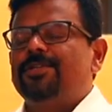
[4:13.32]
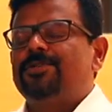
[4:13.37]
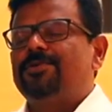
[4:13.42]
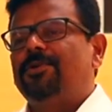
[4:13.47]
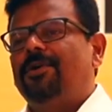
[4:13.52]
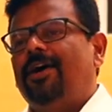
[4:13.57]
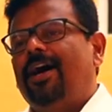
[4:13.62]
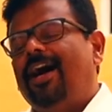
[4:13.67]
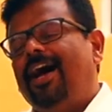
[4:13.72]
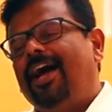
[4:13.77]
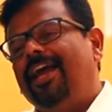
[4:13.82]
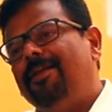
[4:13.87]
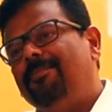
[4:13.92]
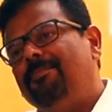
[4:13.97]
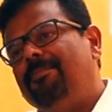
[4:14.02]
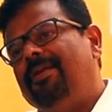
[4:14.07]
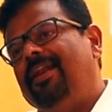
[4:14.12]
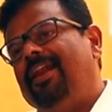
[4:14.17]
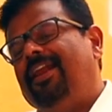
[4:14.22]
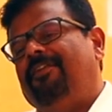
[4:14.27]
So I
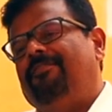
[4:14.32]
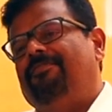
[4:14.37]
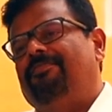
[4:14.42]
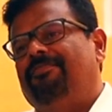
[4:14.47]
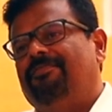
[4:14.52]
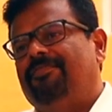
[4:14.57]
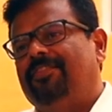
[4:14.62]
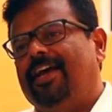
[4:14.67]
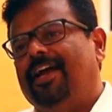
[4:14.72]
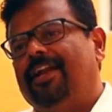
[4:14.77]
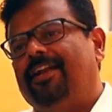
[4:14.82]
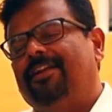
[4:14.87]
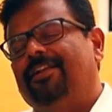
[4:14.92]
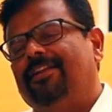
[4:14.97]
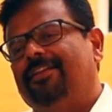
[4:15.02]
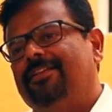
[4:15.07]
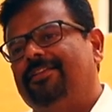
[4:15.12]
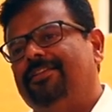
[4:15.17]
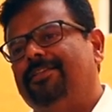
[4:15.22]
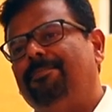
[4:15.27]
believe that
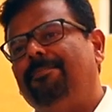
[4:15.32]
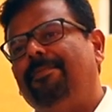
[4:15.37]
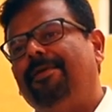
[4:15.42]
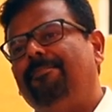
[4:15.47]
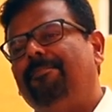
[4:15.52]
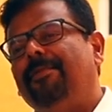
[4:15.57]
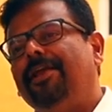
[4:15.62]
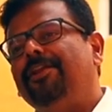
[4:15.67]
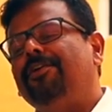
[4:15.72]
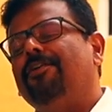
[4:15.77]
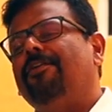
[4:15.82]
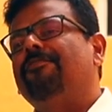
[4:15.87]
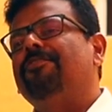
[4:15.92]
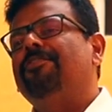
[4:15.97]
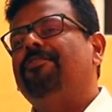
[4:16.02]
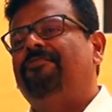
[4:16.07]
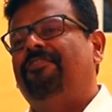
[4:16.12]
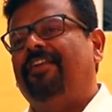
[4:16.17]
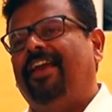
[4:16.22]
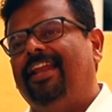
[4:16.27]
the many of
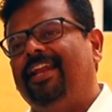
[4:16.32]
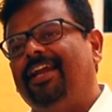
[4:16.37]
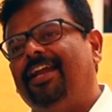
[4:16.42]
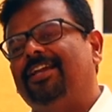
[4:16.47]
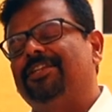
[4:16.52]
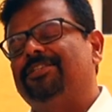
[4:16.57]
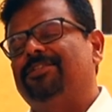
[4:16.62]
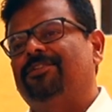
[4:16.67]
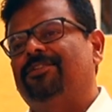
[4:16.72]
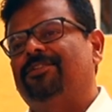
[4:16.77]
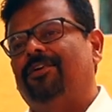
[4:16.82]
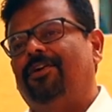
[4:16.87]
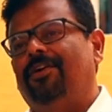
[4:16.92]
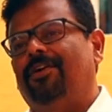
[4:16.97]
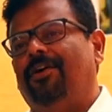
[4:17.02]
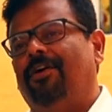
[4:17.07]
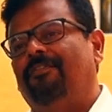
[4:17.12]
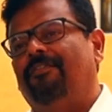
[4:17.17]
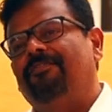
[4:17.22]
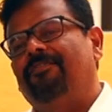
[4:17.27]
the failures
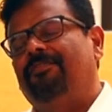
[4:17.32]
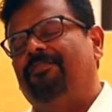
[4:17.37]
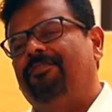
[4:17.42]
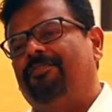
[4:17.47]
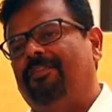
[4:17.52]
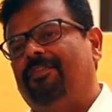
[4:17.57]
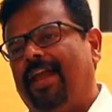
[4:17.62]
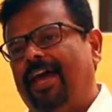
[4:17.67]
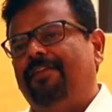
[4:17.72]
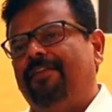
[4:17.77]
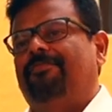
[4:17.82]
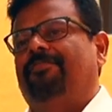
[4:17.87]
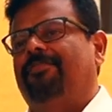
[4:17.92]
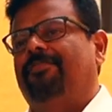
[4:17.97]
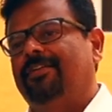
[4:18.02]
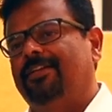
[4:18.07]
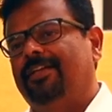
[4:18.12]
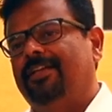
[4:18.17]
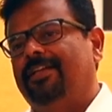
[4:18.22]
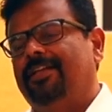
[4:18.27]
of life
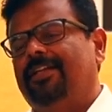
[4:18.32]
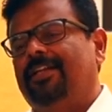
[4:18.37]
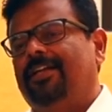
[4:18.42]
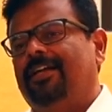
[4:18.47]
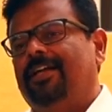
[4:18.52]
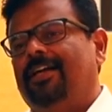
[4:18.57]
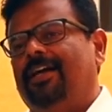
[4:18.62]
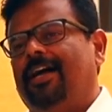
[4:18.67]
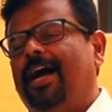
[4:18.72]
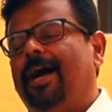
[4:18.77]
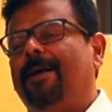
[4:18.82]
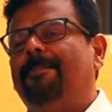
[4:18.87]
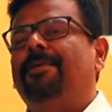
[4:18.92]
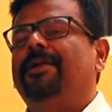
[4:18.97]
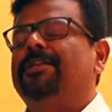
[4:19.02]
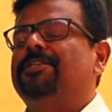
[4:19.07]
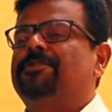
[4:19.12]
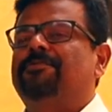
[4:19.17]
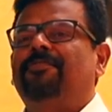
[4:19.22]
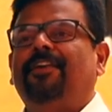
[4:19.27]

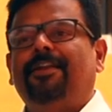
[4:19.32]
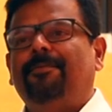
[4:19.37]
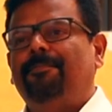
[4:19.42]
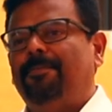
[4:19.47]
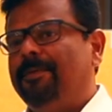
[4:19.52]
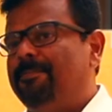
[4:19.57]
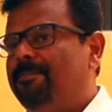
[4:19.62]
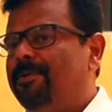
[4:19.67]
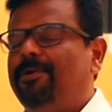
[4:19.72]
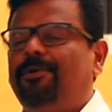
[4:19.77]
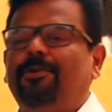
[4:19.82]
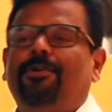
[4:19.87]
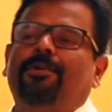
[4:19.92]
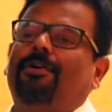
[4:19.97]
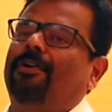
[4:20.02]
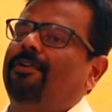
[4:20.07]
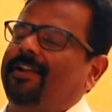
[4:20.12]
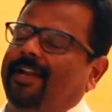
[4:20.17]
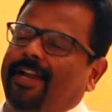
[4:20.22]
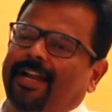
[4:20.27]
happens when people do
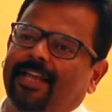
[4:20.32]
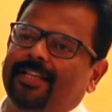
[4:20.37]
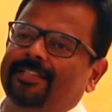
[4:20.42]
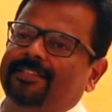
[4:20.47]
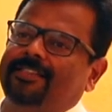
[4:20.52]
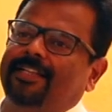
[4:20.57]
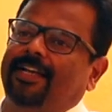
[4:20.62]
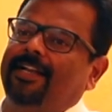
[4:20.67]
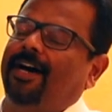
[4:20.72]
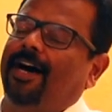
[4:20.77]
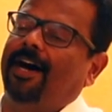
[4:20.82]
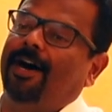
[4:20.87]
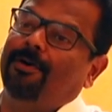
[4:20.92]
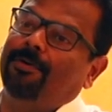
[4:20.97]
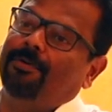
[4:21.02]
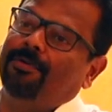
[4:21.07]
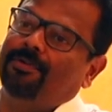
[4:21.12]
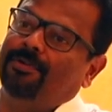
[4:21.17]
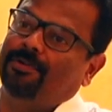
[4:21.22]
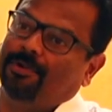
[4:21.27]
not realize that
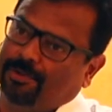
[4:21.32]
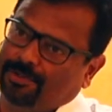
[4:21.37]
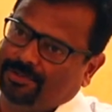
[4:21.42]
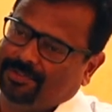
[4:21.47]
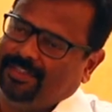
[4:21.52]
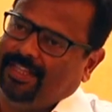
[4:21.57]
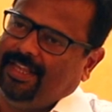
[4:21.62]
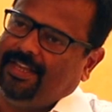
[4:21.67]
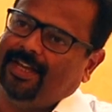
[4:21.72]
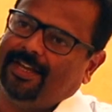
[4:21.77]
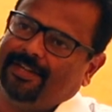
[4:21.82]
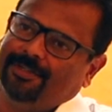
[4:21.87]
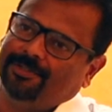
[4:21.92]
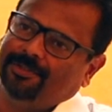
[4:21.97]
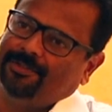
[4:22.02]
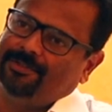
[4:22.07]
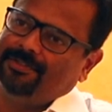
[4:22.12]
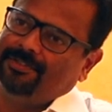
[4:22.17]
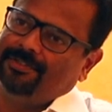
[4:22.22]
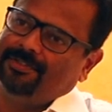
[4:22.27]
how close they are
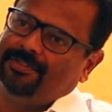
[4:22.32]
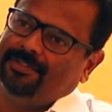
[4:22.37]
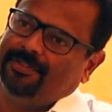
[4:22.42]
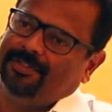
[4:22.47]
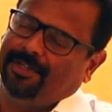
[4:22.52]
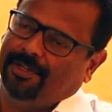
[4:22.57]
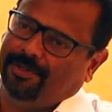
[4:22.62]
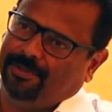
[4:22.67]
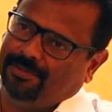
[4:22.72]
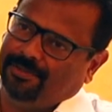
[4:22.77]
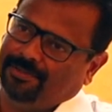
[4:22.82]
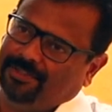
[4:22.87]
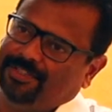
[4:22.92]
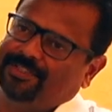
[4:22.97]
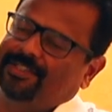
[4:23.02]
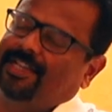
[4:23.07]
to, you know, the